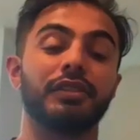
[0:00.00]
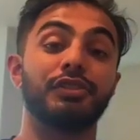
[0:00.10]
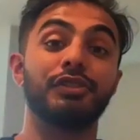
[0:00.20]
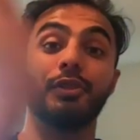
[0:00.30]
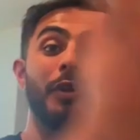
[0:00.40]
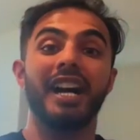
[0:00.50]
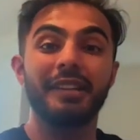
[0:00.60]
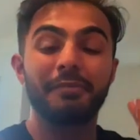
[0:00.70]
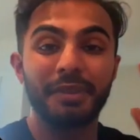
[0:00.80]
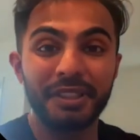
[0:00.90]
Do
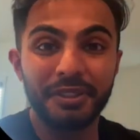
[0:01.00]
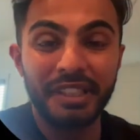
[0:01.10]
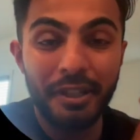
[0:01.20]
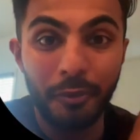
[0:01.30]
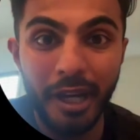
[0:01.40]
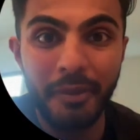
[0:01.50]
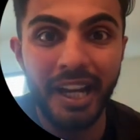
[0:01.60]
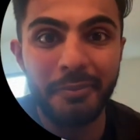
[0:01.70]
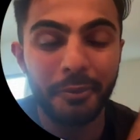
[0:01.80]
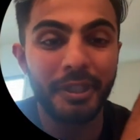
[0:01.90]
I build a web
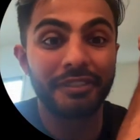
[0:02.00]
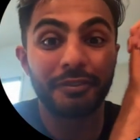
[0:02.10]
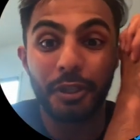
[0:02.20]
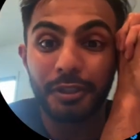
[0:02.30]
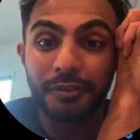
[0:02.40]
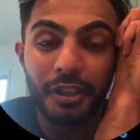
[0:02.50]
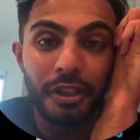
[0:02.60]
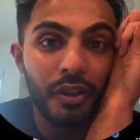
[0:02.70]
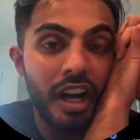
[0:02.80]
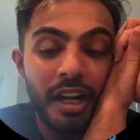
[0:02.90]
app with
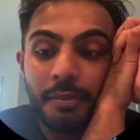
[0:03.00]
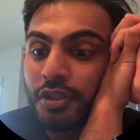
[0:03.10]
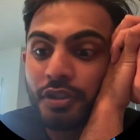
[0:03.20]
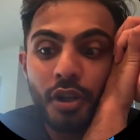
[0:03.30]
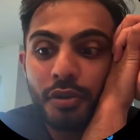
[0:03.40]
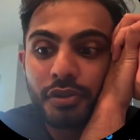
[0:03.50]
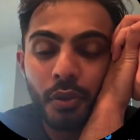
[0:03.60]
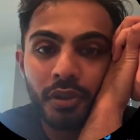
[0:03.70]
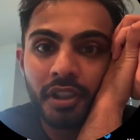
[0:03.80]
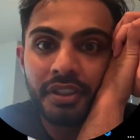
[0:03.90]
Flutterflow? I'm so
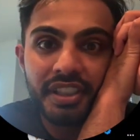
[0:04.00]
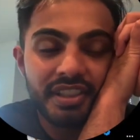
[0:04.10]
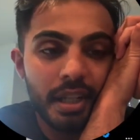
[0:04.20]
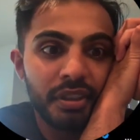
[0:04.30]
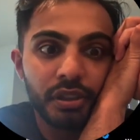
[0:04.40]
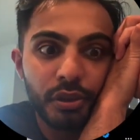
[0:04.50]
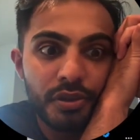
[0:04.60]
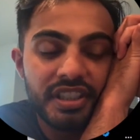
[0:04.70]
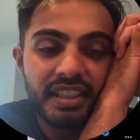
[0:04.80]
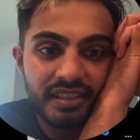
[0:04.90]
torn on this. I've been
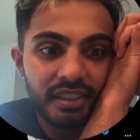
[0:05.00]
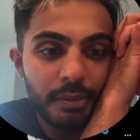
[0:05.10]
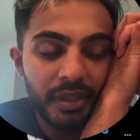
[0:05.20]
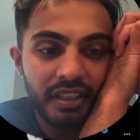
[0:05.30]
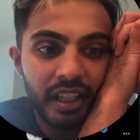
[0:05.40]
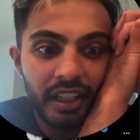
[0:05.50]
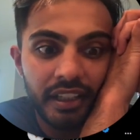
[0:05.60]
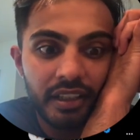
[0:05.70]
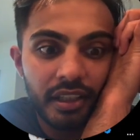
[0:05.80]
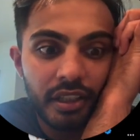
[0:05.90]
losing sleep at
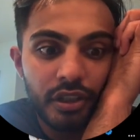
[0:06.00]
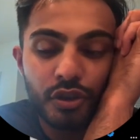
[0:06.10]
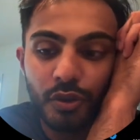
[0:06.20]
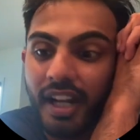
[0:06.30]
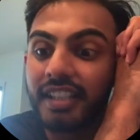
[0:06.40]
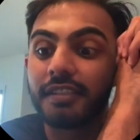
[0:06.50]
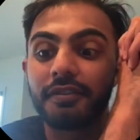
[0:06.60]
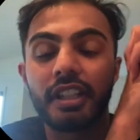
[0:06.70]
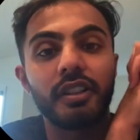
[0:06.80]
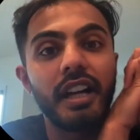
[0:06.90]
night trying to
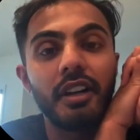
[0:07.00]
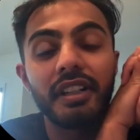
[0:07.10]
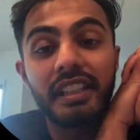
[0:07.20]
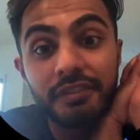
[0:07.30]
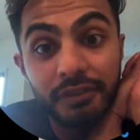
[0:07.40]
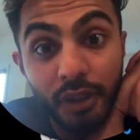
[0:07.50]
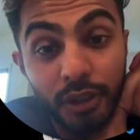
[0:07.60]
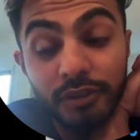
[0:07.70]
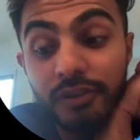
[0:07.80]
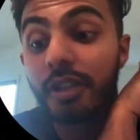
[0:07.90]
figure out if
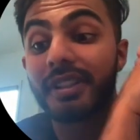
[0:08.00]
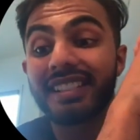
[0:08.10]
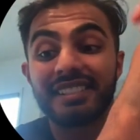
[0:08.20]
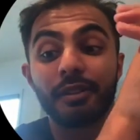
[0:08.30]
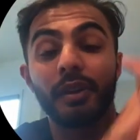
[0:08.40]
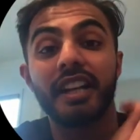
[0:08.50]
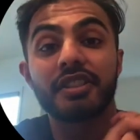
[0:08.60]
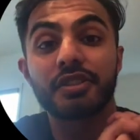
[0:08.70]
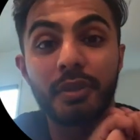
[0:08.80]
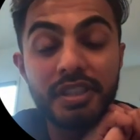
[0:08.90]
Flutterflow is the
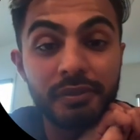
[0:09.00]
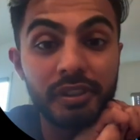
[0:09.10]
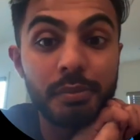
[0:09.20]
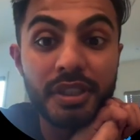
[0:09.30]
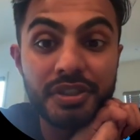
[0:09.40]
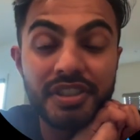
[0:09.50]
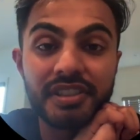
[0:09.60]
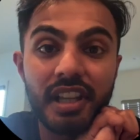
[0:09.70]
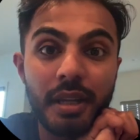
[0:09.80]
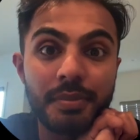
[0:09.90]
right choice for Ambitious
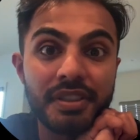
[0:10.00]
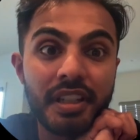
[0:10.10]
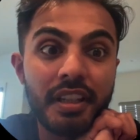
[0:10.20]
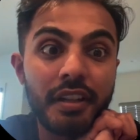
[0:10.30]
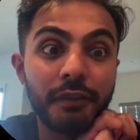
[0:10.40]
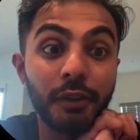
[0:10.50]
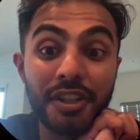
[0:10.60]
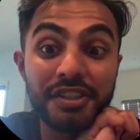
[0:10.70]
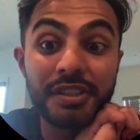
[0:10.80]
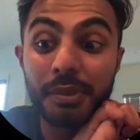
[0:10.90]
Labs for
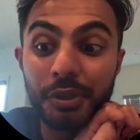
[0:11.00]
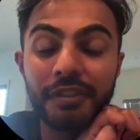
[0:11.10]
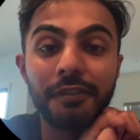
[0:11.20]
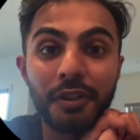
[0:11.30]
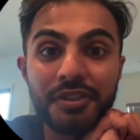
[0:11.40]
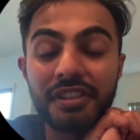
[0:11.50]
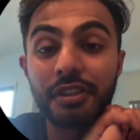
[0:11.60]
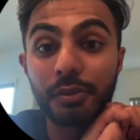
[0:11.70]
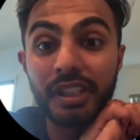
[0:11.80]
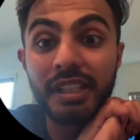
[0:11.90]
us to build the version
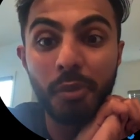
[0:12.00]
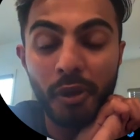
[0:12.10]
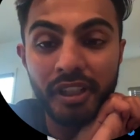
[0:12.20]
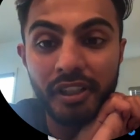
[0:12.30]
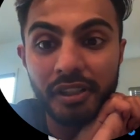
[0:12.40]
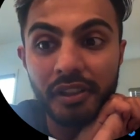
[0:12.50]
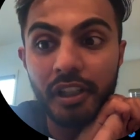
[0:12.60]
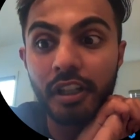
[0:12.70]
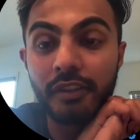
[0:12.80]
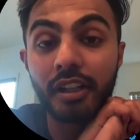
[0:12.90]
3.0
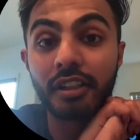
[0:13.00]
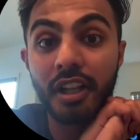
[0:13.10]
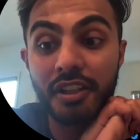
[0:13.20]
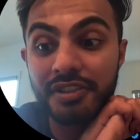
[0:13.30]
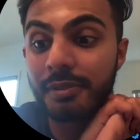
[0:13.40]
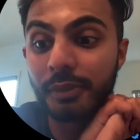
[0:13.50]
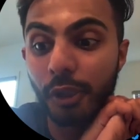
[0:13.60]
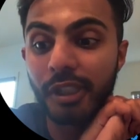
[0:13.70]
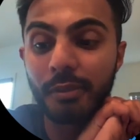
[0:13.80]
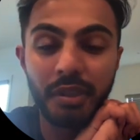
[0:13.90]
of our custom
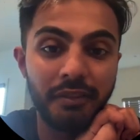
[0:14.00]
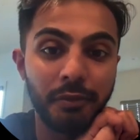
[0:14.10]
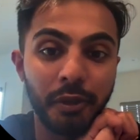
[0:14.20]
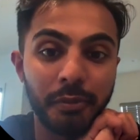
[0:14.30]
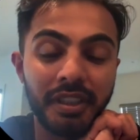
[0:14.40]
learning platform.